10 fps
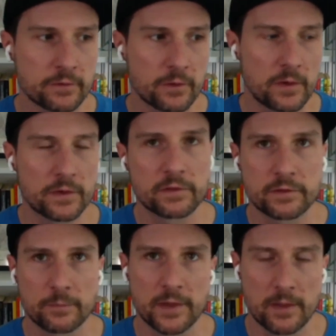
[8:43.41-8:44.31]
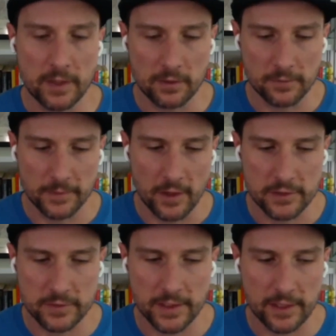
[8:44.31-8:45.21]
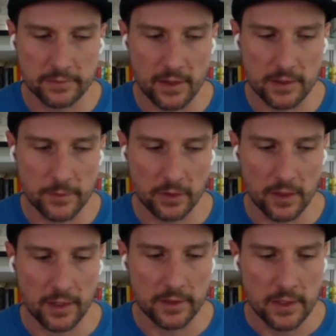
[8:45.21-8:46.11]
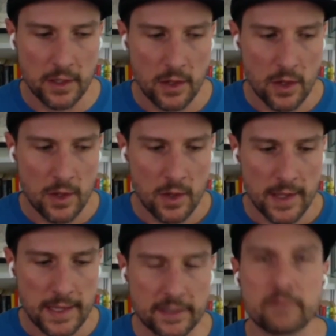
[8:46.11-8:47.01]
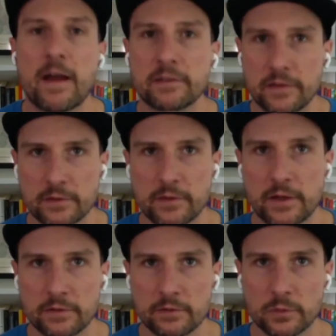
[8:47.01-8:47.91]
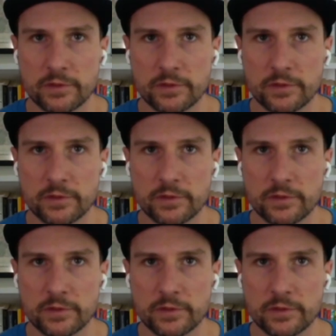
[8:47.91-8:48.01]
So, and this is something that my girlfriend Audrey and I talk about a lot in advance of these races.